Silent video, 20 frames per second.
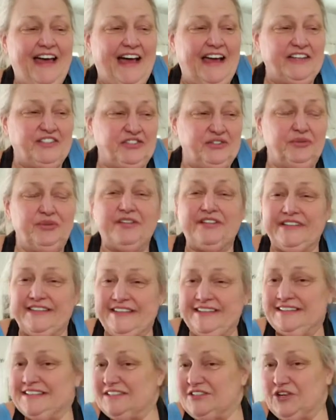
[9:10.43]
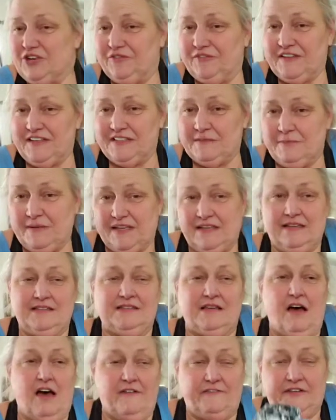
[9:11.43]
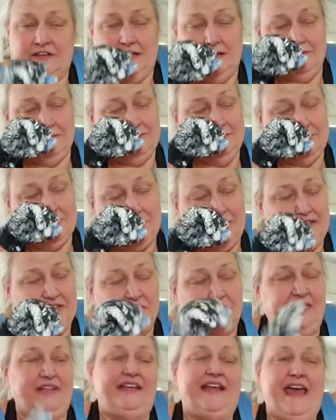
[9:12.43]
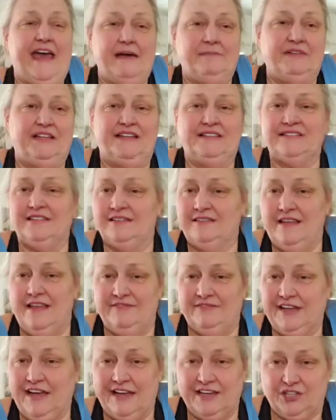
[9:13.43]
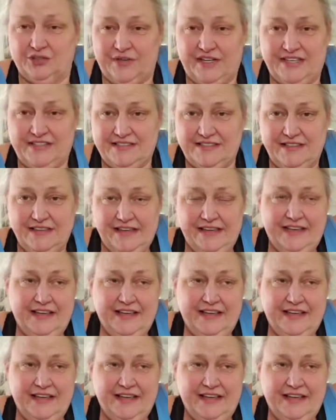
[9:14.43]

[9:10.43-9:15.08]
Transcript: I do clean the surface because often I'm redoing cabinets and they've got grease.